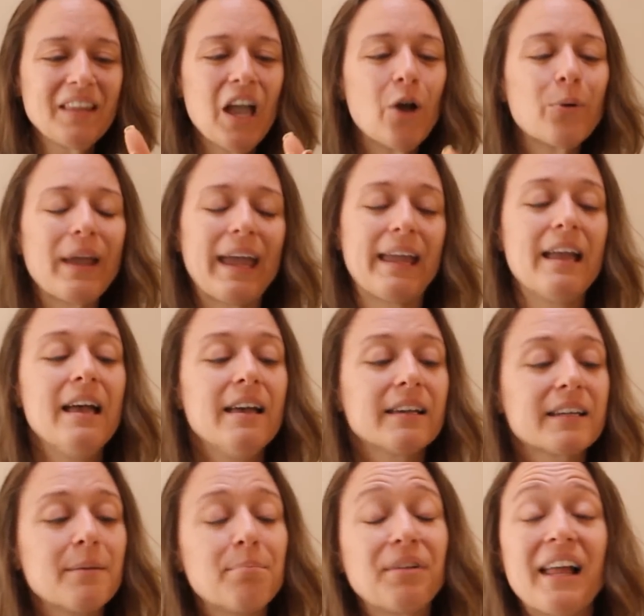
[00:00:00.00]
Okay,
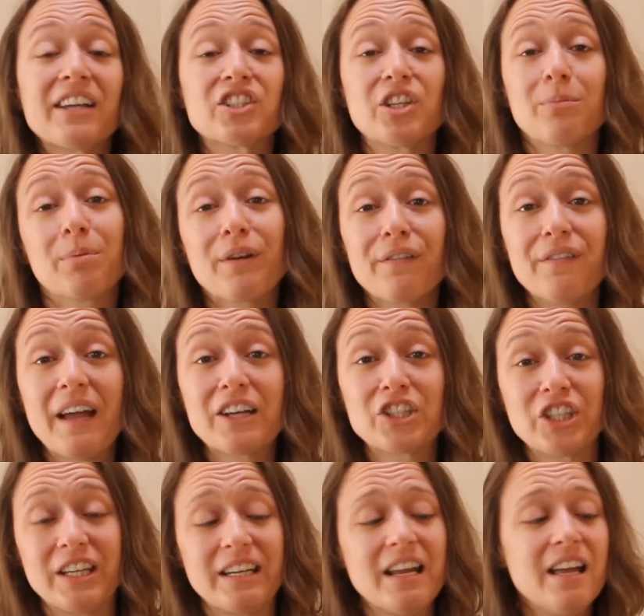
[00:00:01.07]
complexion
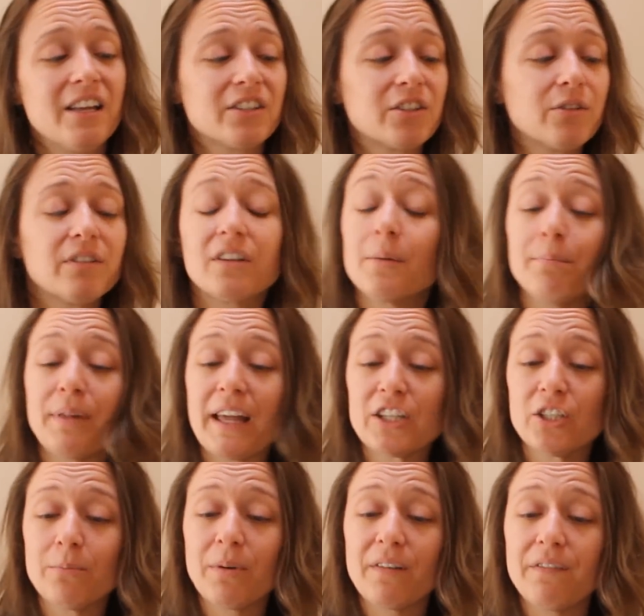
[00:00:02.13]
perfection. So
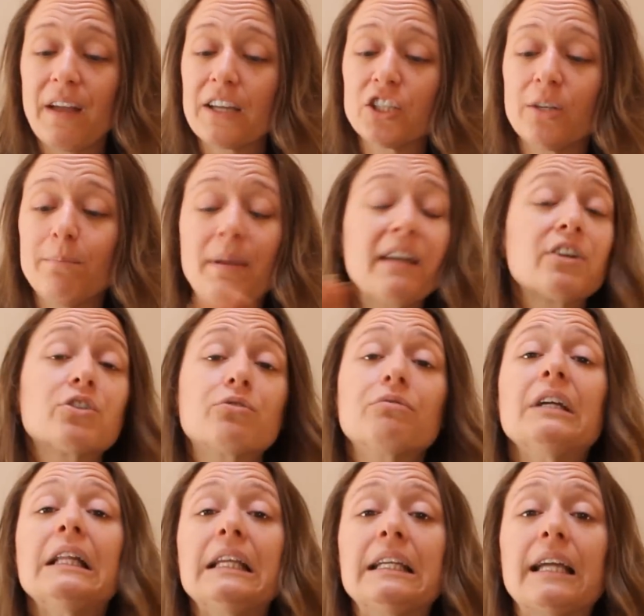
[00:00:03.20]
complexion perfection pairs
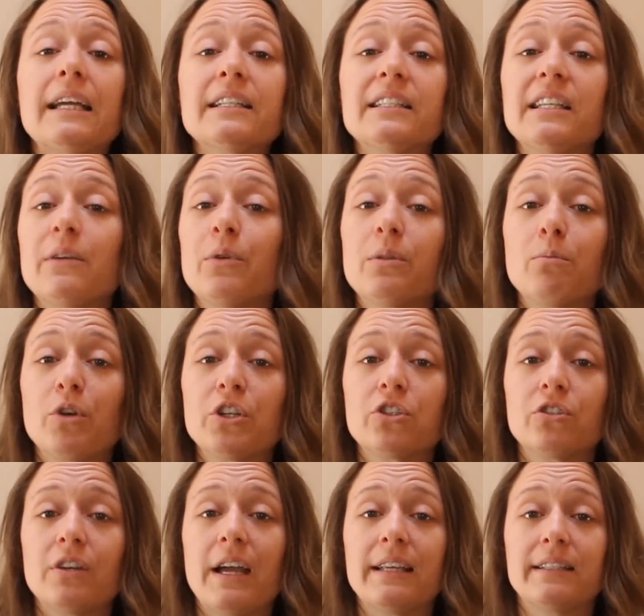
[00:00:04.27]
really nicely with
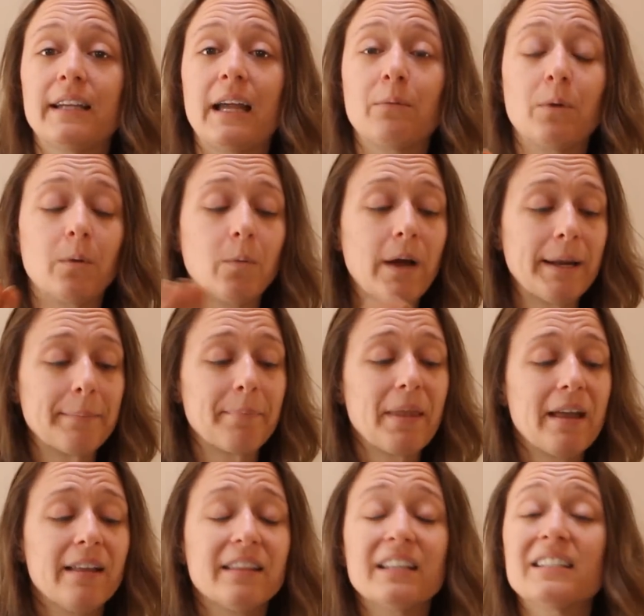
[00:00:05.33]
Moisturize 911.
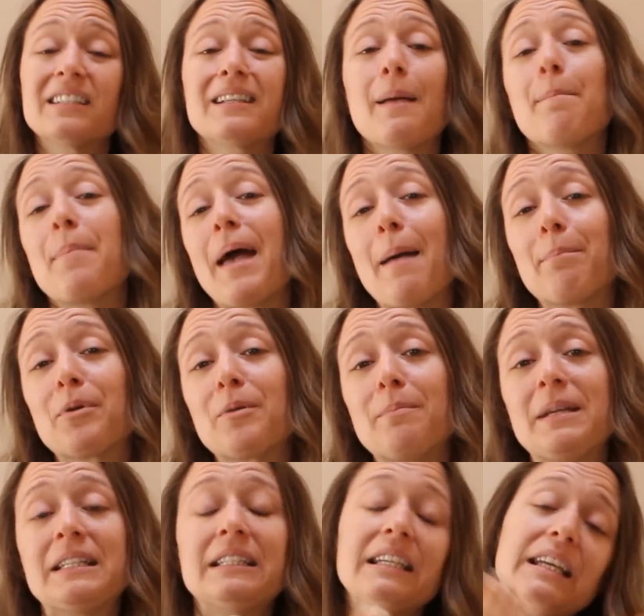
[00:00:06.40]
This is a
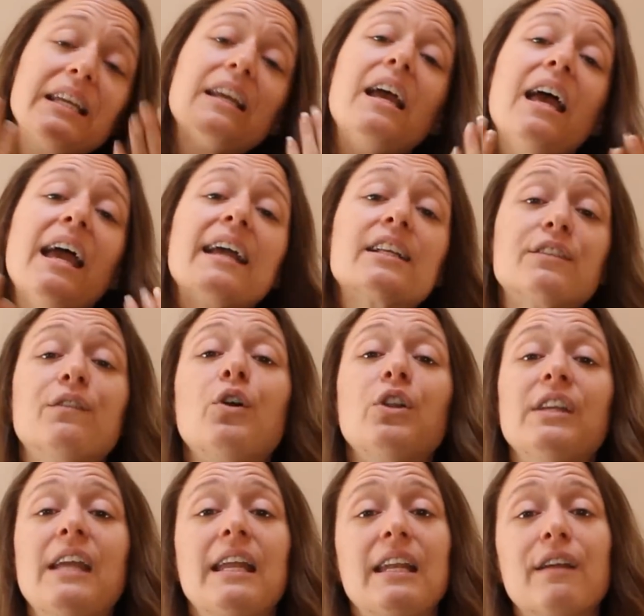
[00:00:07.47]
pepperminty
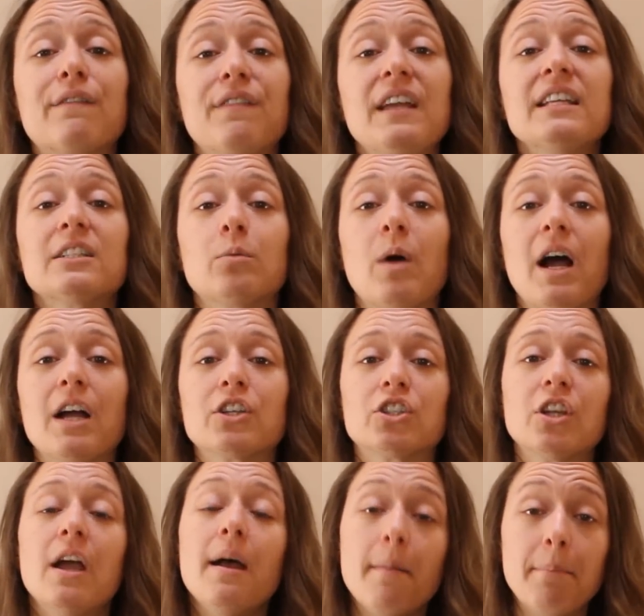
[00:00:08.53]
exfoliating face
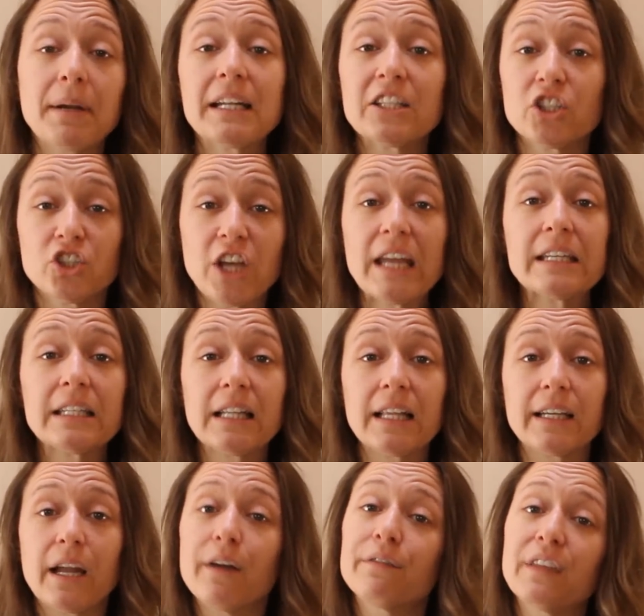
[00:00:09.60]
wash, but it's gentle
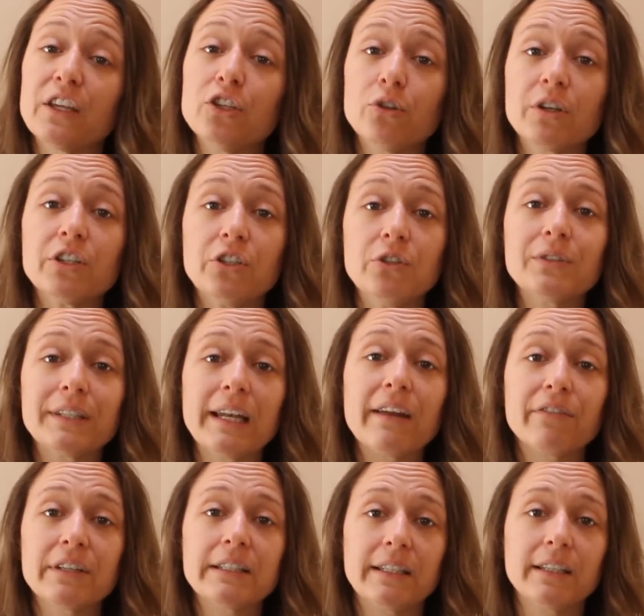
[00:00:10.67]
enough that you can use it
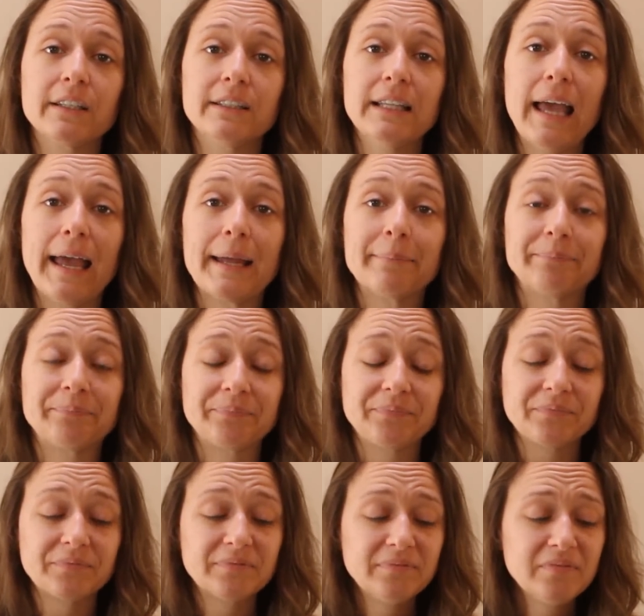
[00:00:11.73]
every single day.
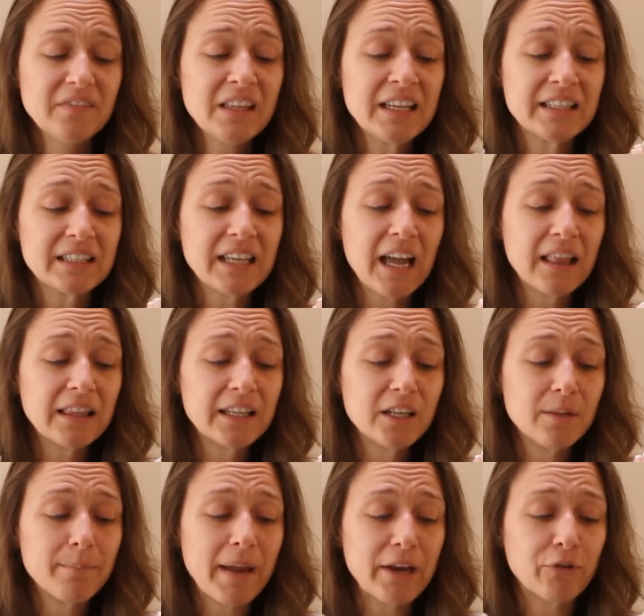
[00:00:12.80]
It's got
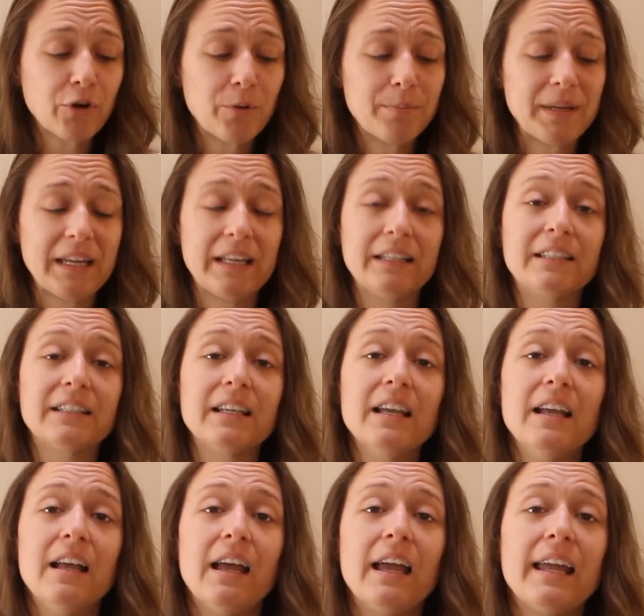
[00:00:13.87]
little micro beads
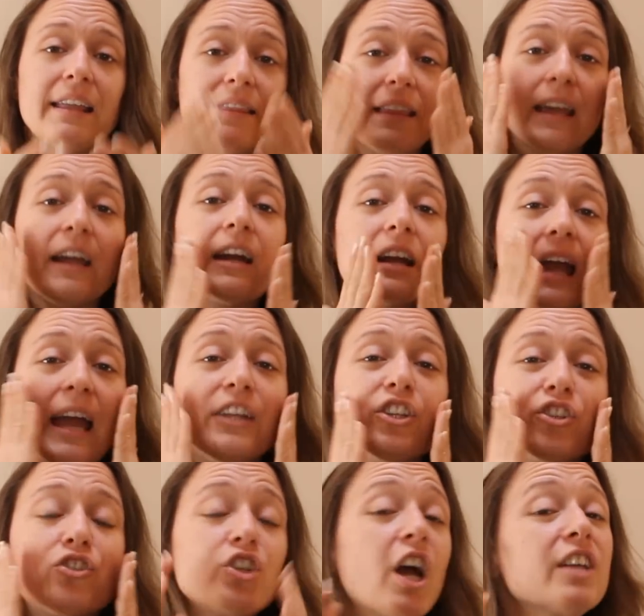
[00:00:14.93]
in there and
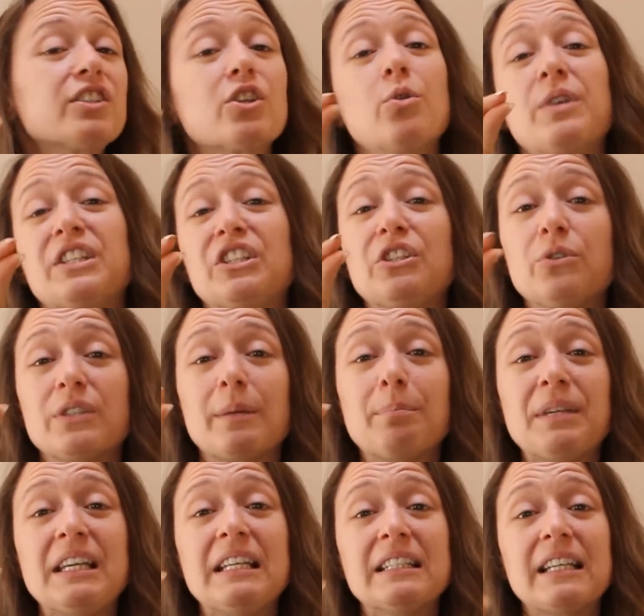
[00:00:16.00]
you're just going to use a
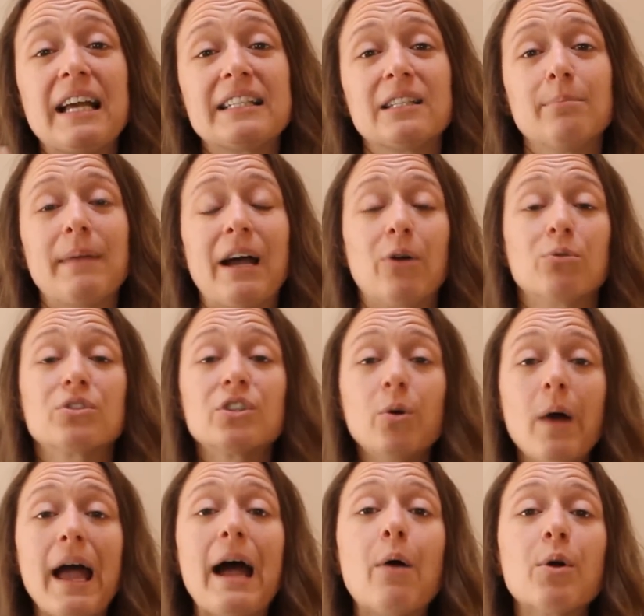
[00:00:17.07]
pea-sized amount.
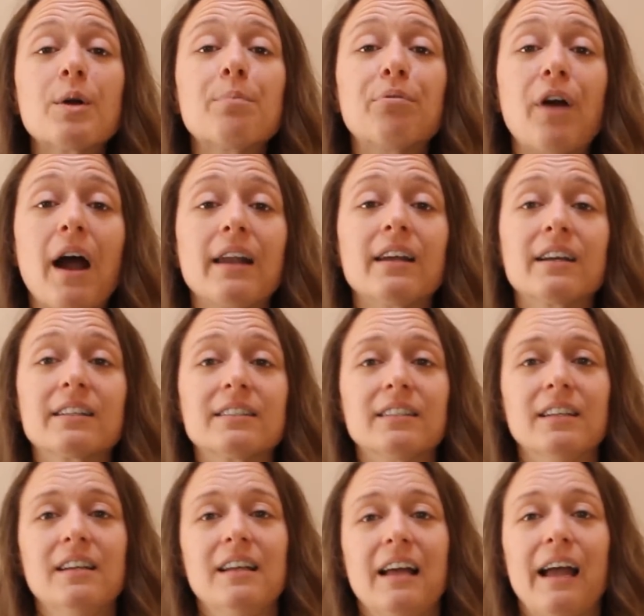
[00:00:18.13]
So our
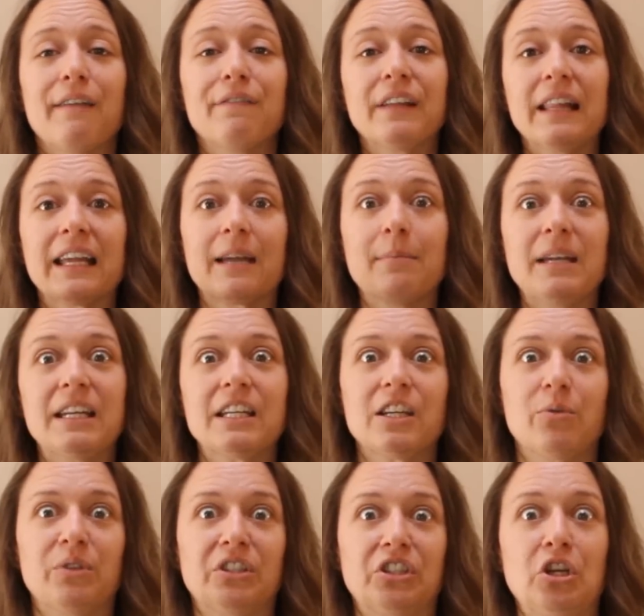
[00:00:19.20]
products, I feel like I'm hitting
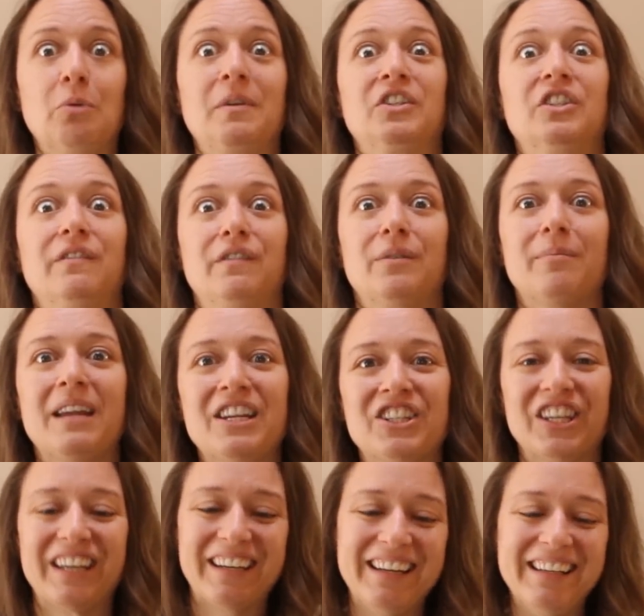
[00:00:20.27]
you with so much information.